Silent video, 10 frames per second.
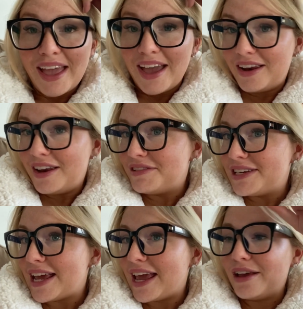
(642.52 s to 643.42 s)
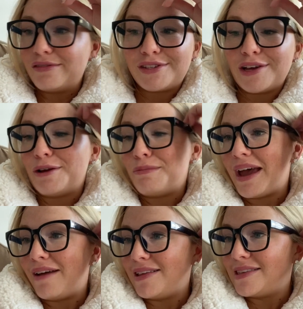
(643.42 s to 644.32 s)
And another day of solo
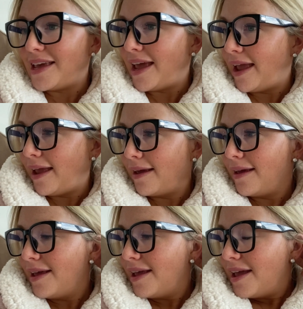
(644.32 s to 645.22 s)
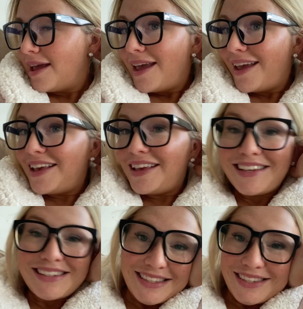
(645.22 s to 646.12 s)
parenting
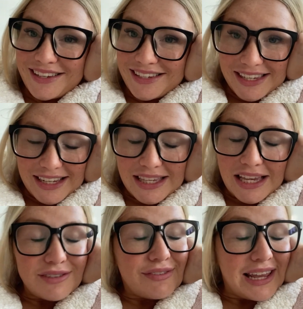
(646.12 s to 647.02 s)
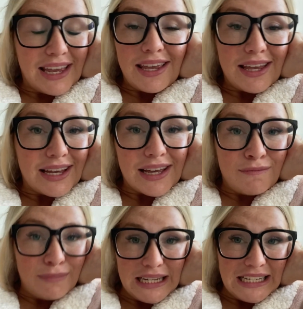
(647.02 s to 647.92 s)
is successfully
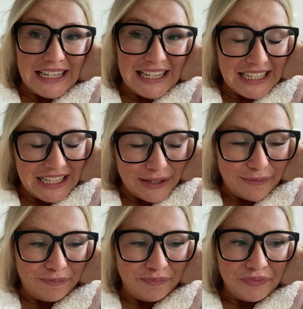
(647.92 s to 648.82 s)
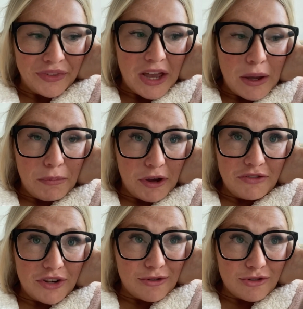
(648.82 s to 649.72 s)
completed. Both
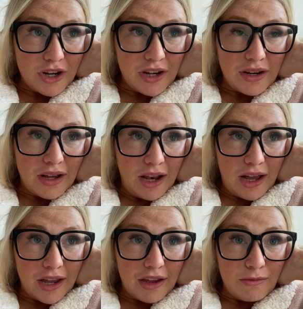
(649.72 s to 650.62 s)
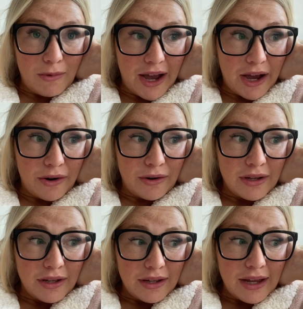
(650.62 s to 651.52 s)
children alive, well,
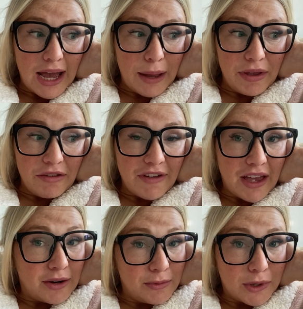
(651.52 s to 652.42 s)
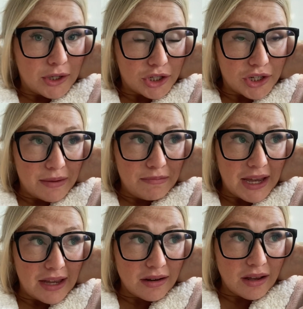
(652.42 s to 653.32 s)
happy, fed and washed in bed.